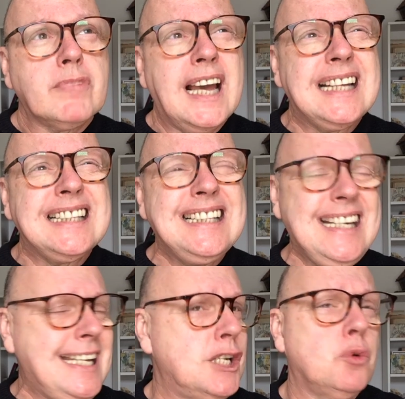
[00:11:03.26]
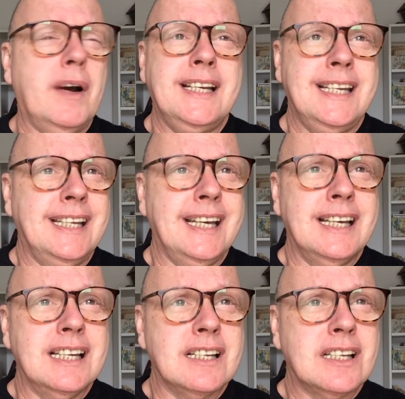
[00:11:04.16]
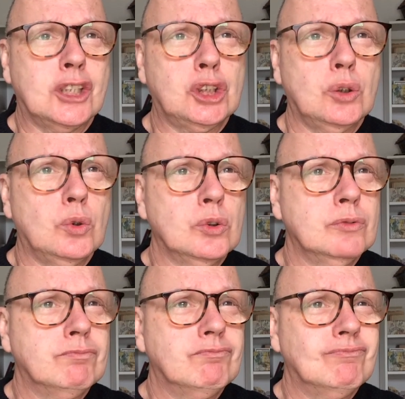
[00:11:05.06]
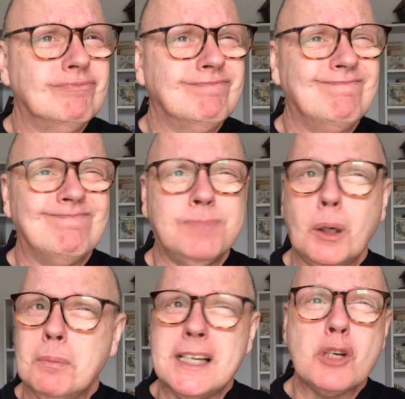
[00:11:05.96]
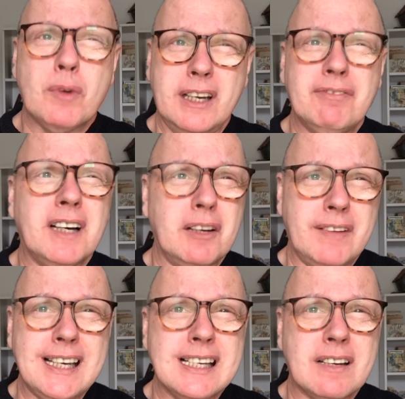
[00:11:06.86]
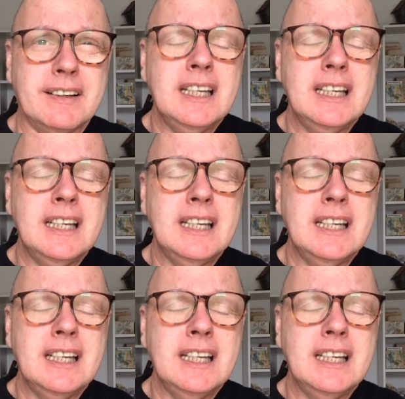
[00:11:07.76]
at least 20 years. Sean, probably 25 years.